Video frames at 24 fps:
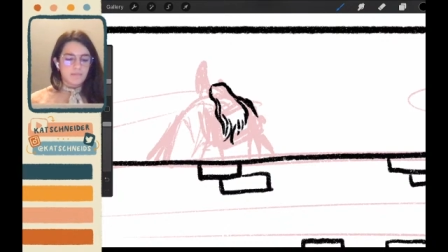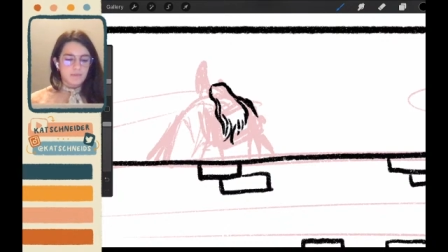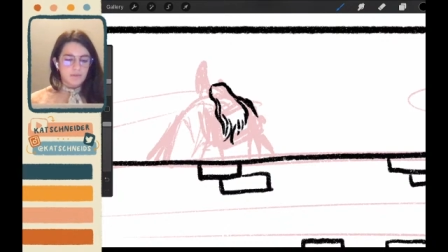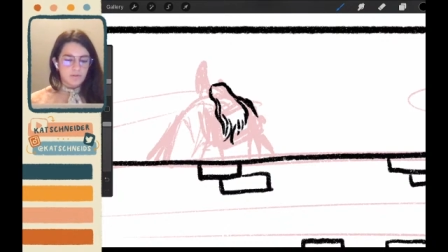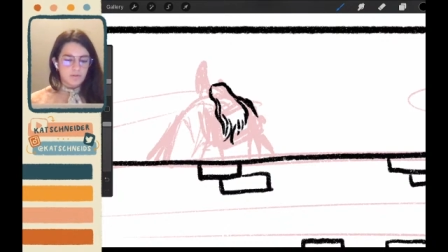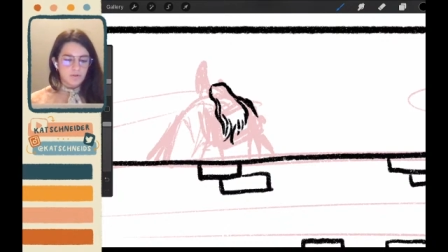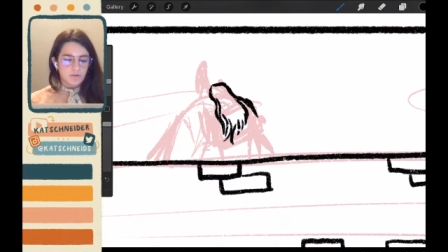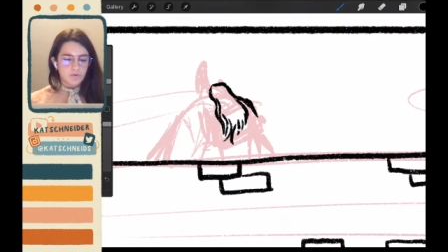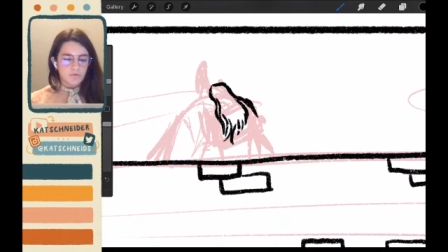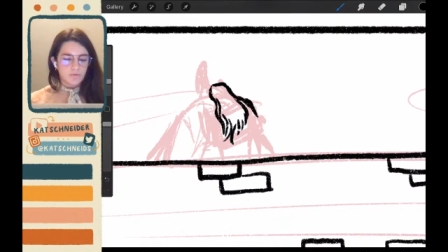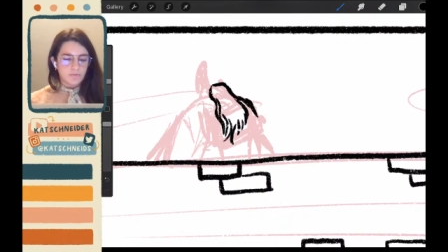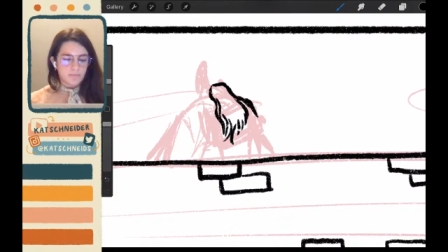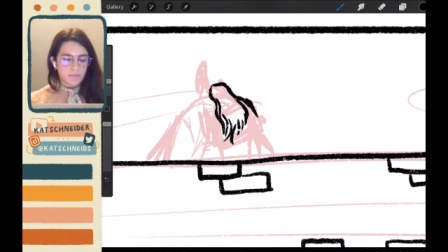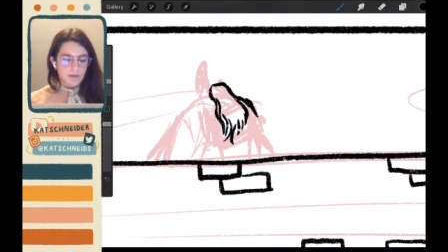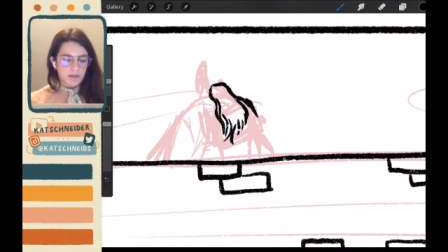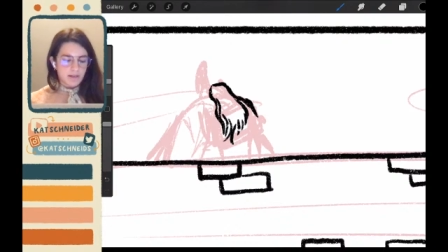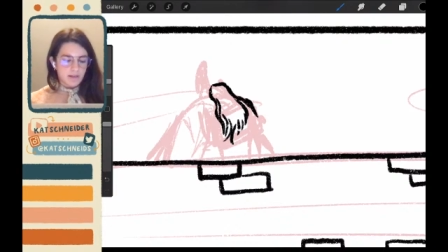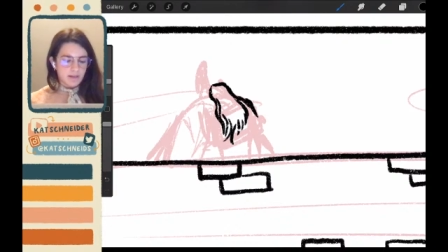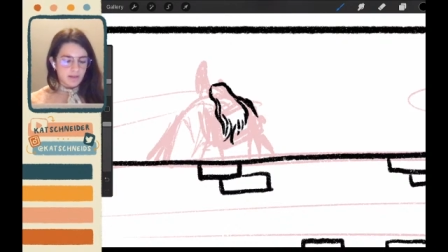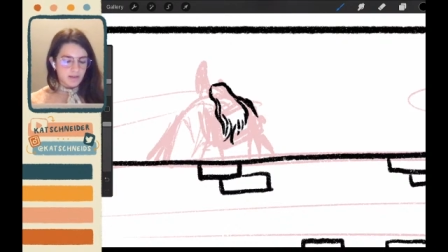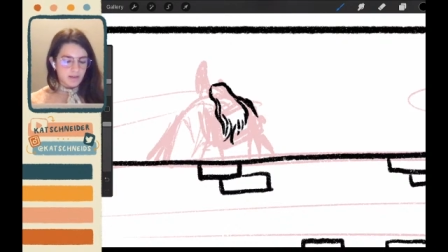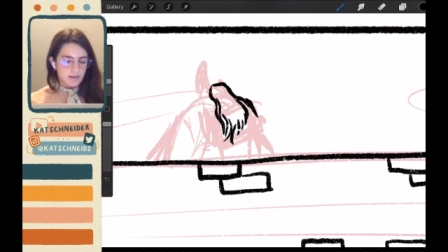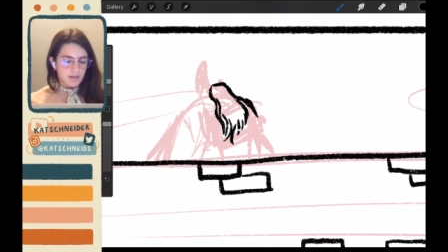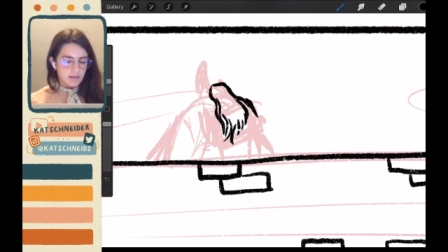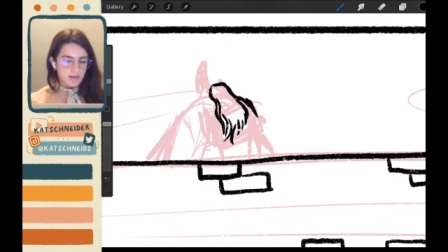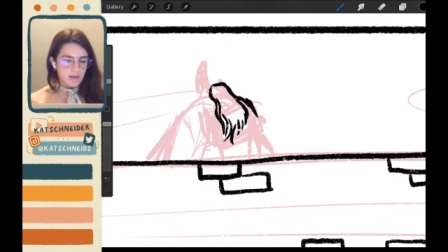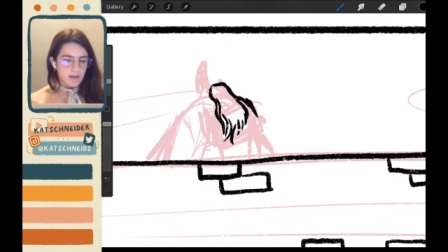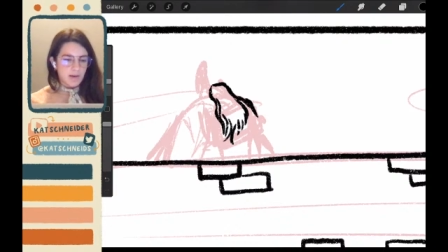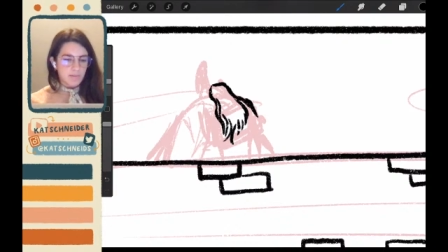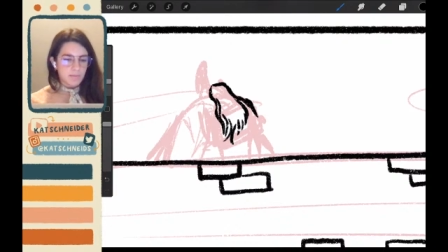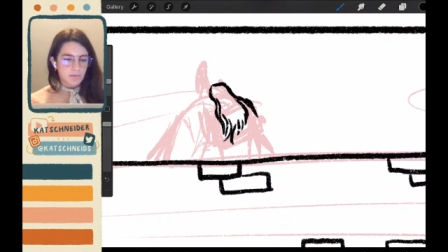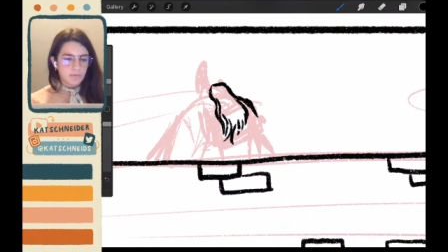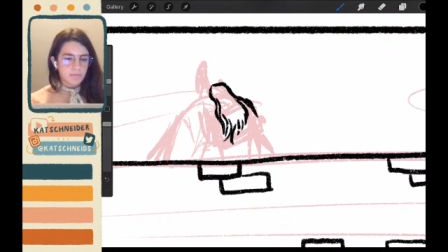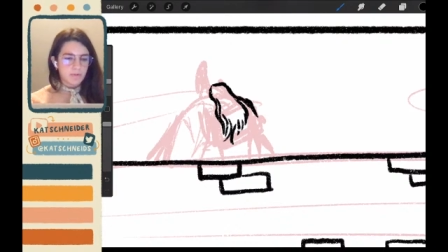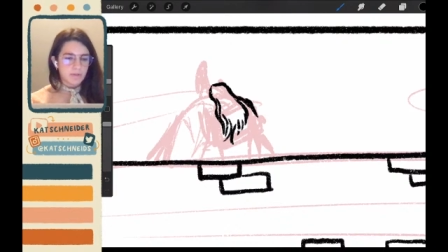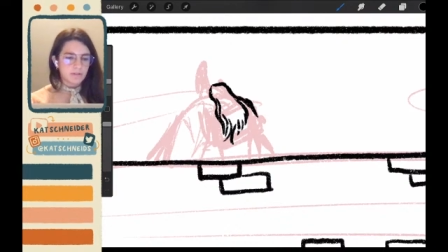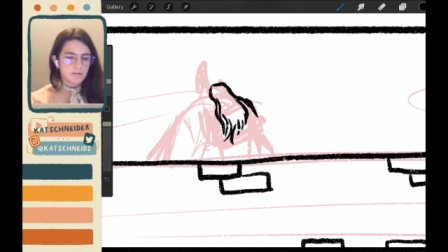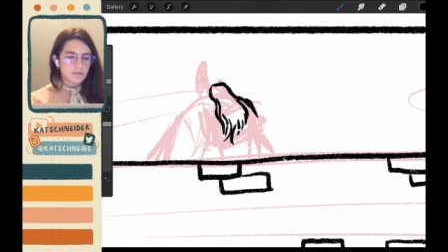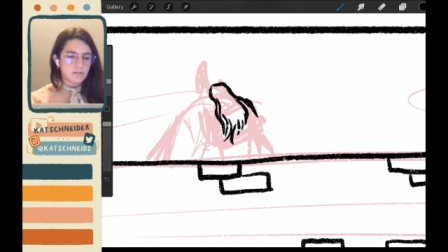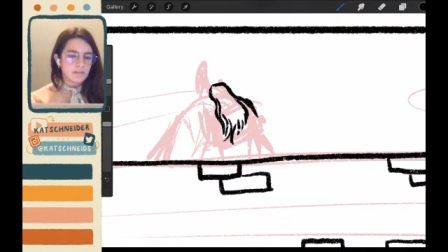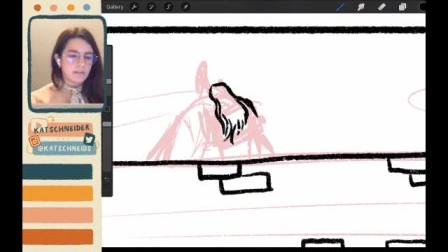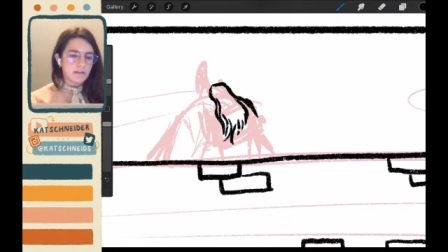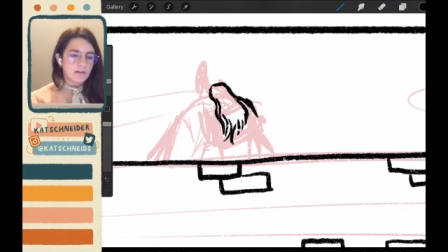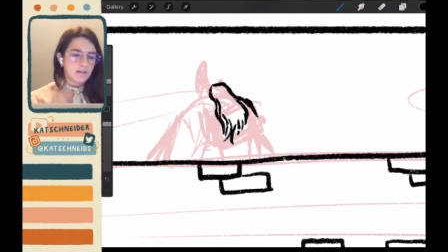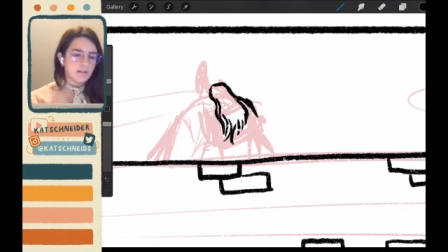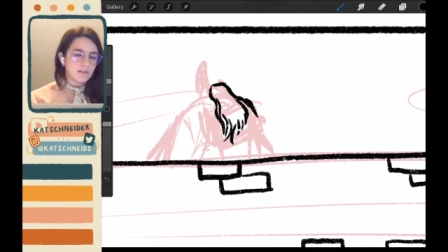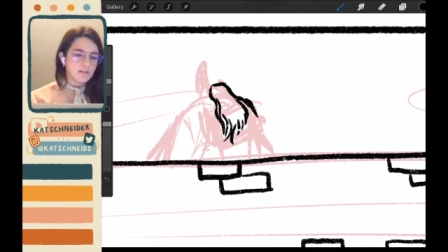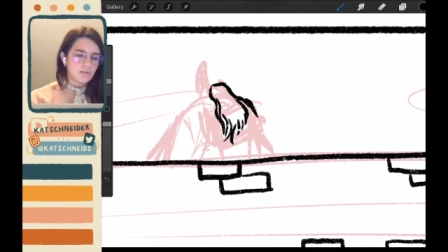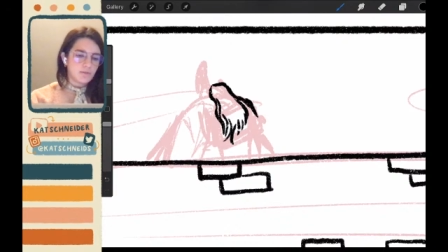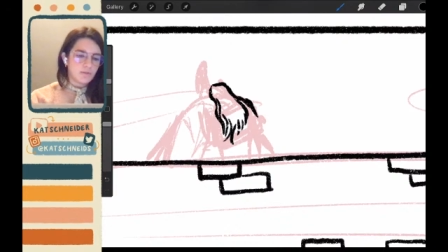so my Apple Pencil died,